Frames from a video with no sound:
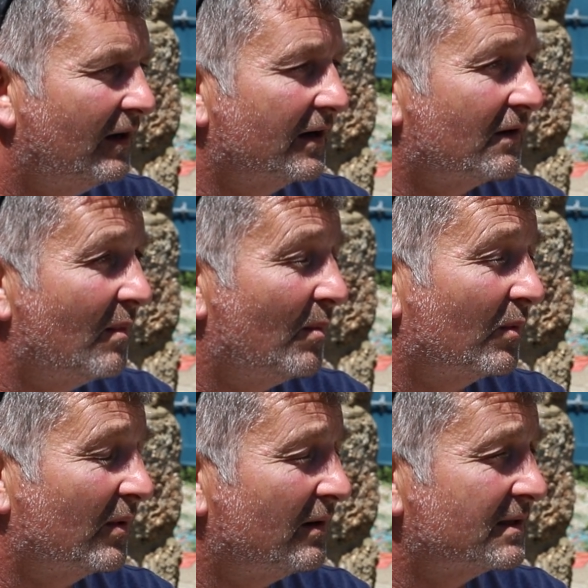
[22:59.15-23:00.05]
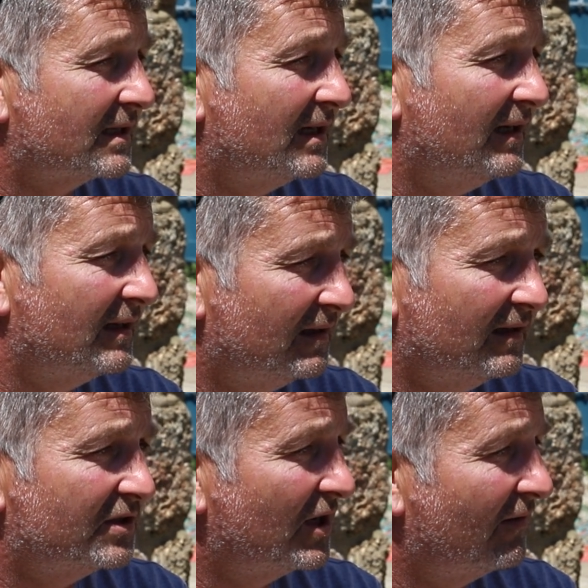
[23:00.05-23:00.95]
I can remember when I was a kid, and
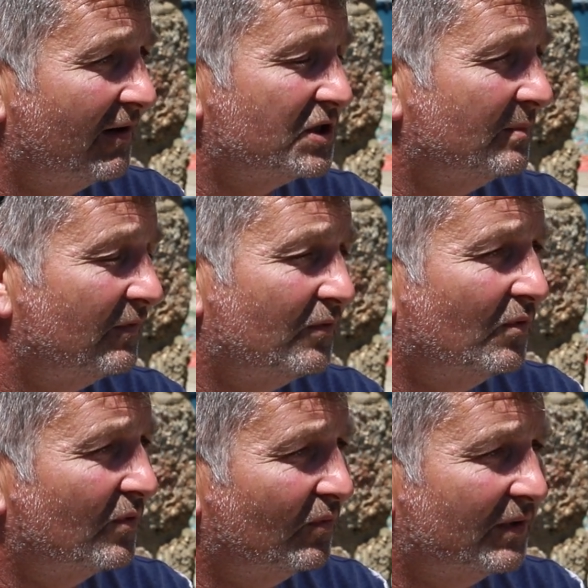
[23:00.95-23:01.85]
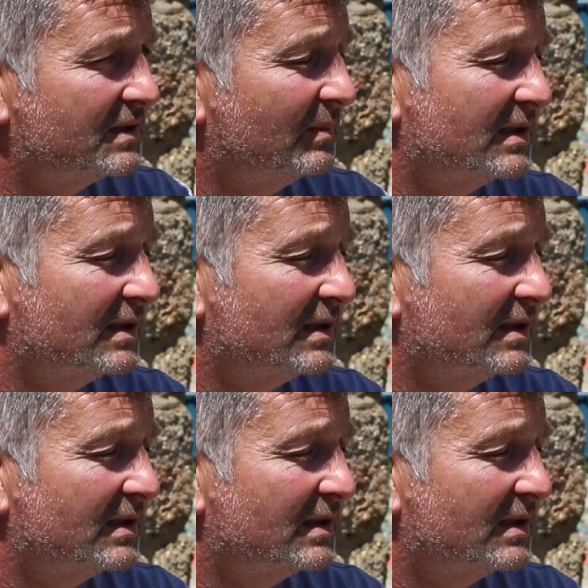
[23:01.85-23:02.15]
then the generation before, and all this